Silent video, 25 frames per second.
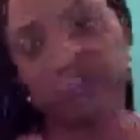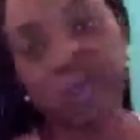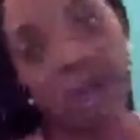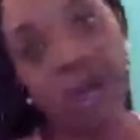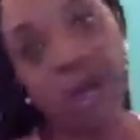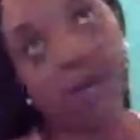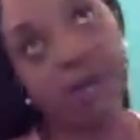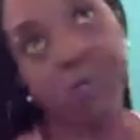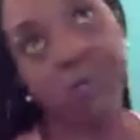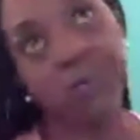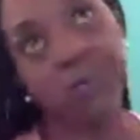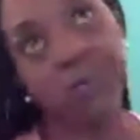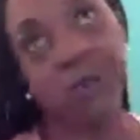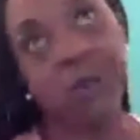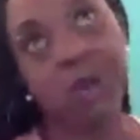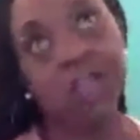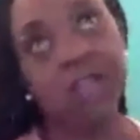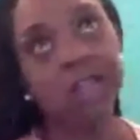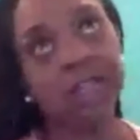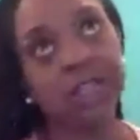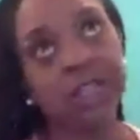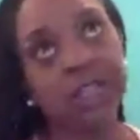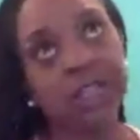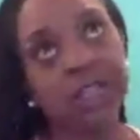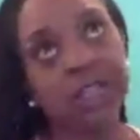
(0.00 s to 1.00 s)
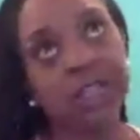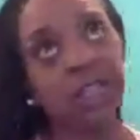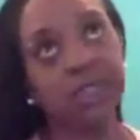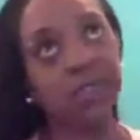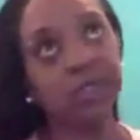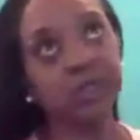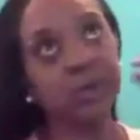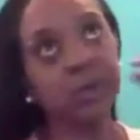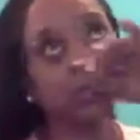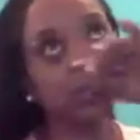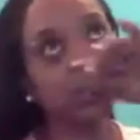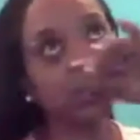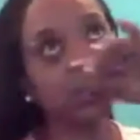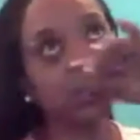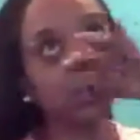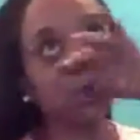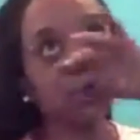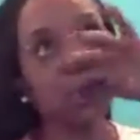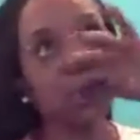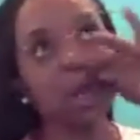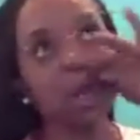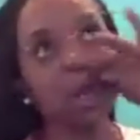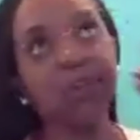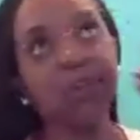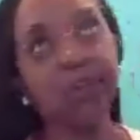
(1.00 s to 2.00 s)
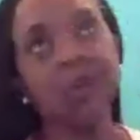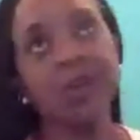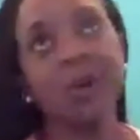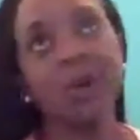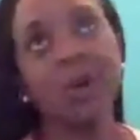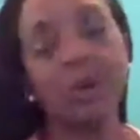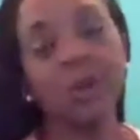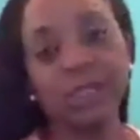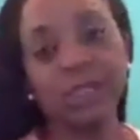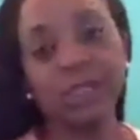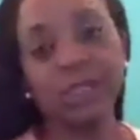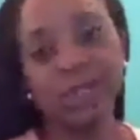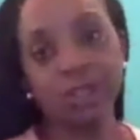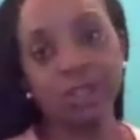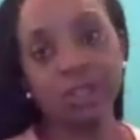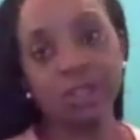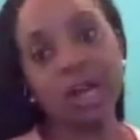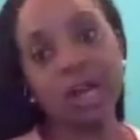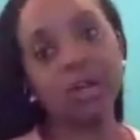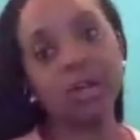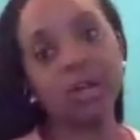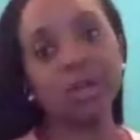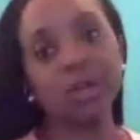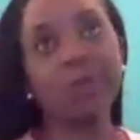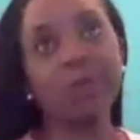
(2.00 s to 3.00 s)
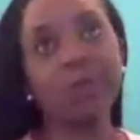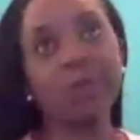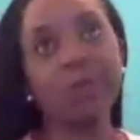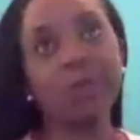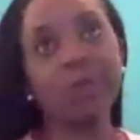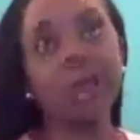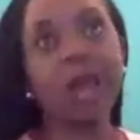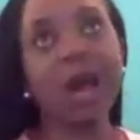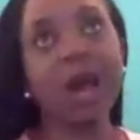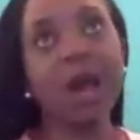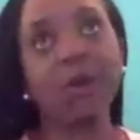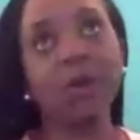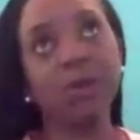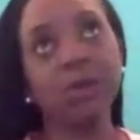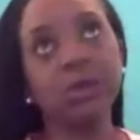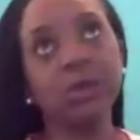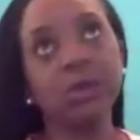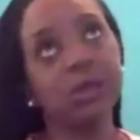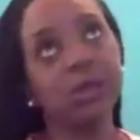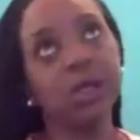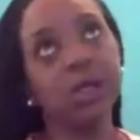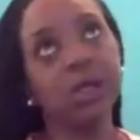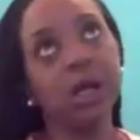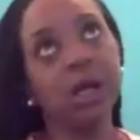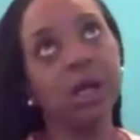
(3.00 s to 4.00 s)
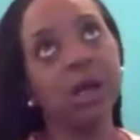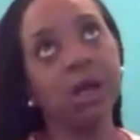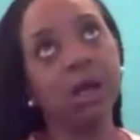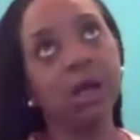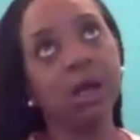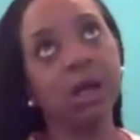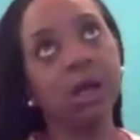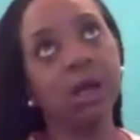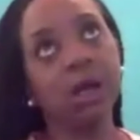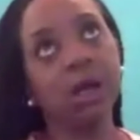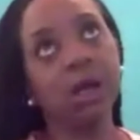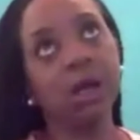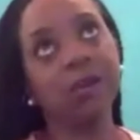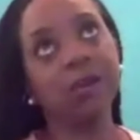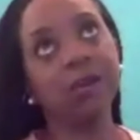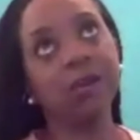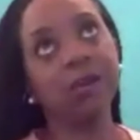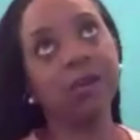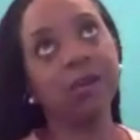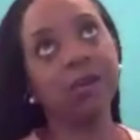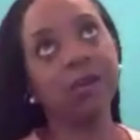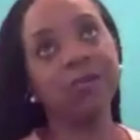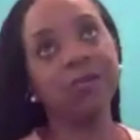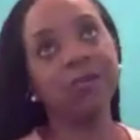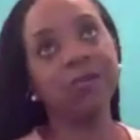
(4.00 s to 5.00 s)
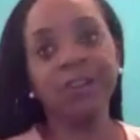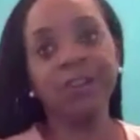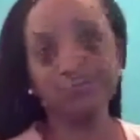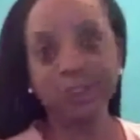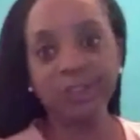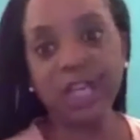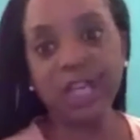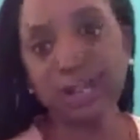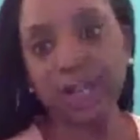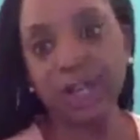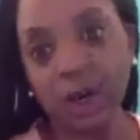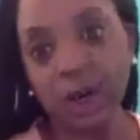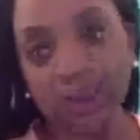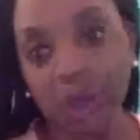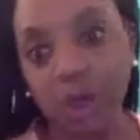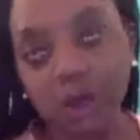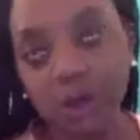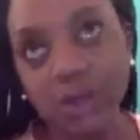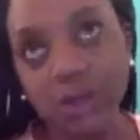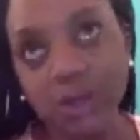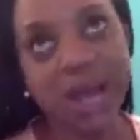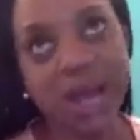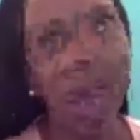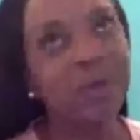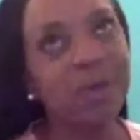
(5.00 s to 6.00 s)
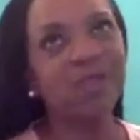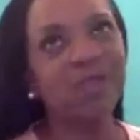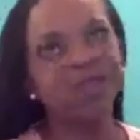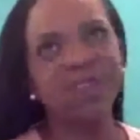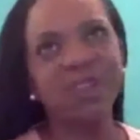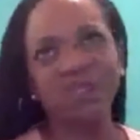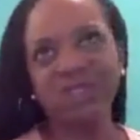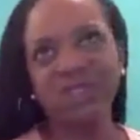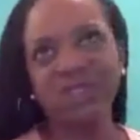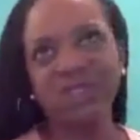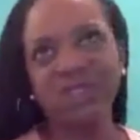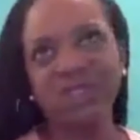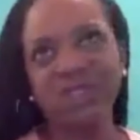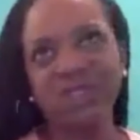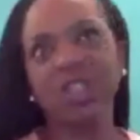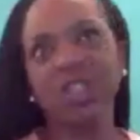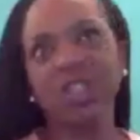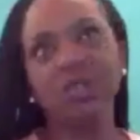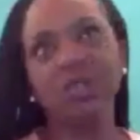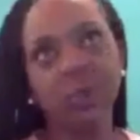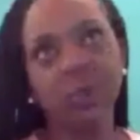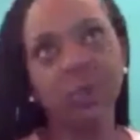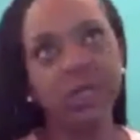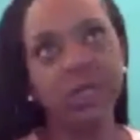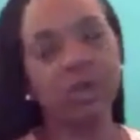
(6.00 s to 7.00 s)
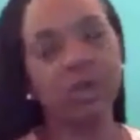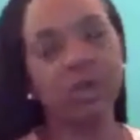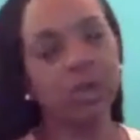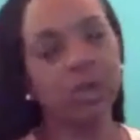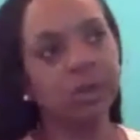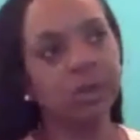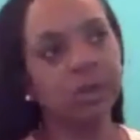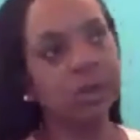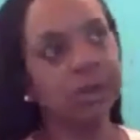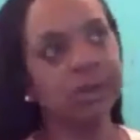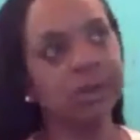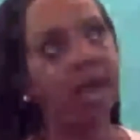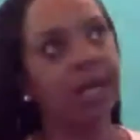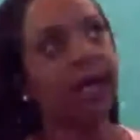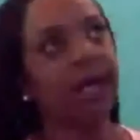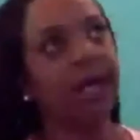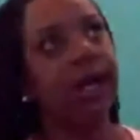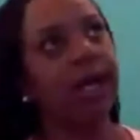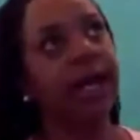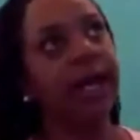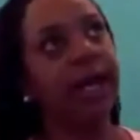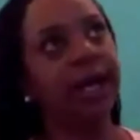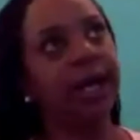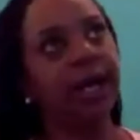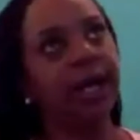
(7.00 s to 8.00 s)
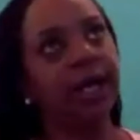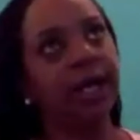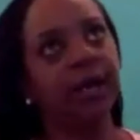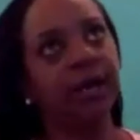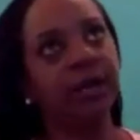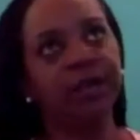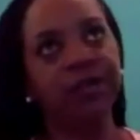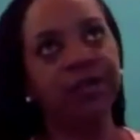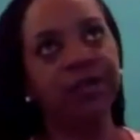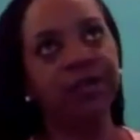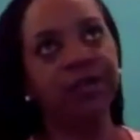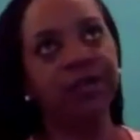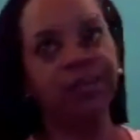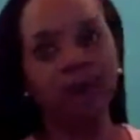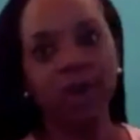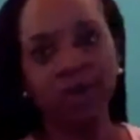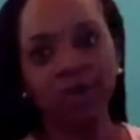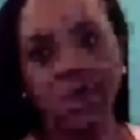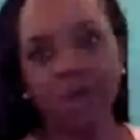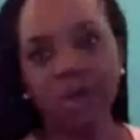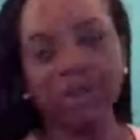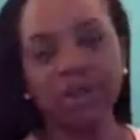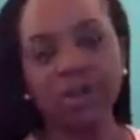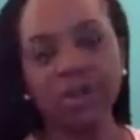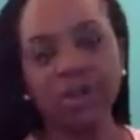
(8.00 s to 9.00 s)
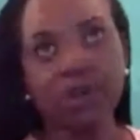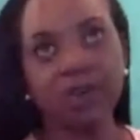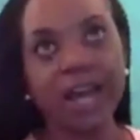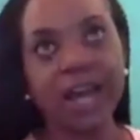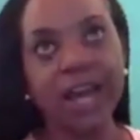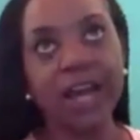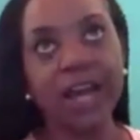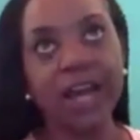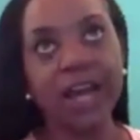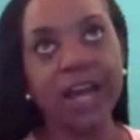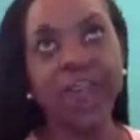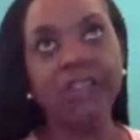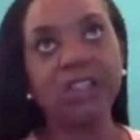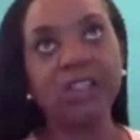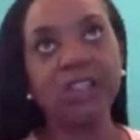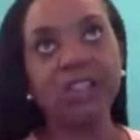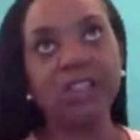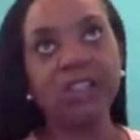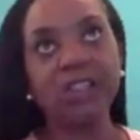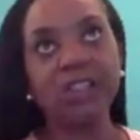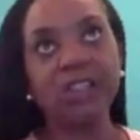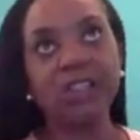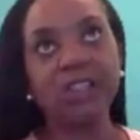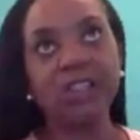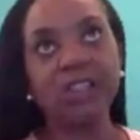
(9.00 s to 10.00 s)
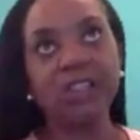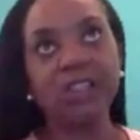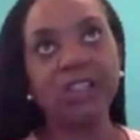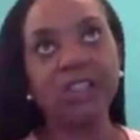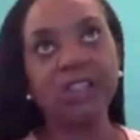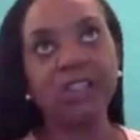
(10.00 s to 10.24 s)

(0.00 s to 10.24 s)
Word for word: when we first started the project in 2012, we started with about uh, 15 girls. We had about 15, 20 girls and the first butterfly house.